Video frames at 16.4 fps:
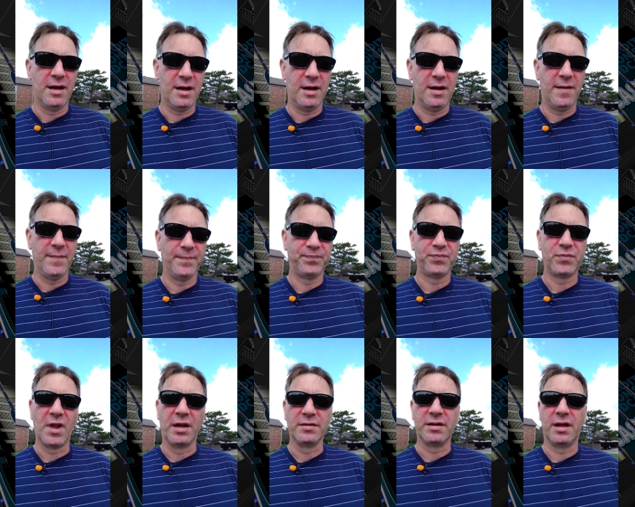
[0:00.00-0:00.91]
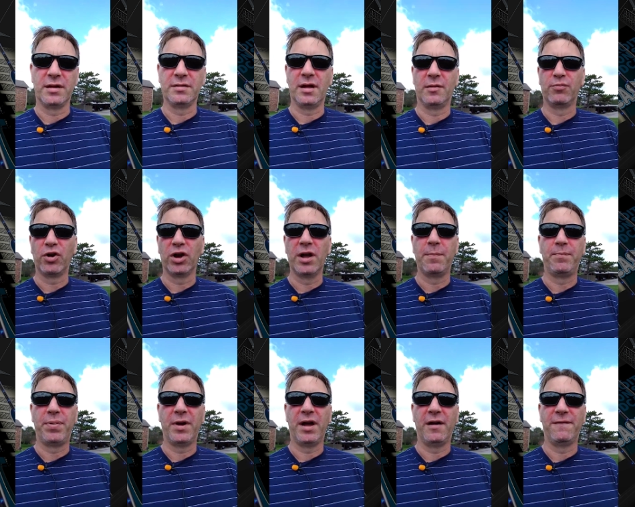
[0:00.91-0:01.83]
I'll bring
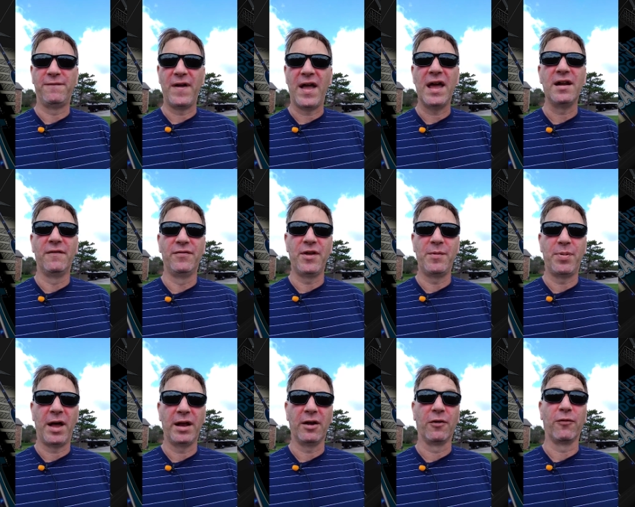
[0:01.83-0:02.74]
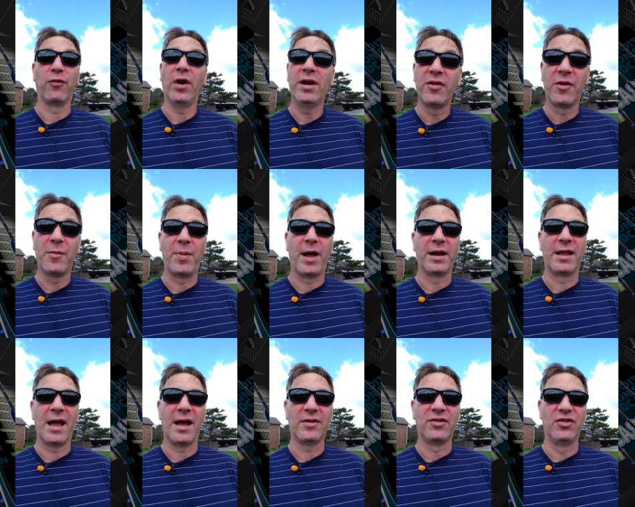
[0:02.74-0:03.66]
up friend of the
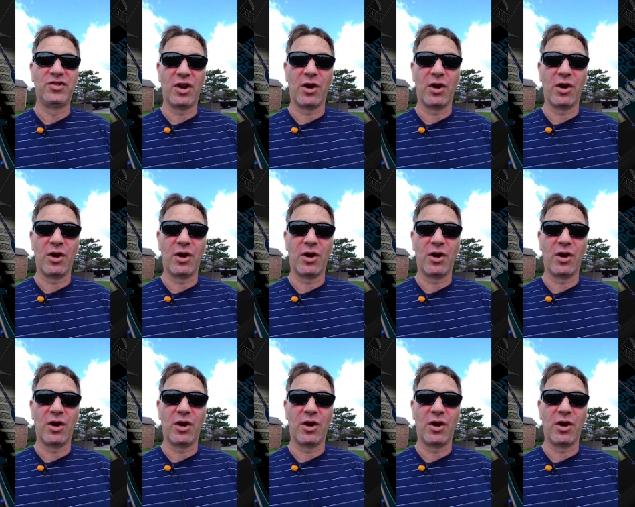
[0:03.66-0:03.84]
podcast,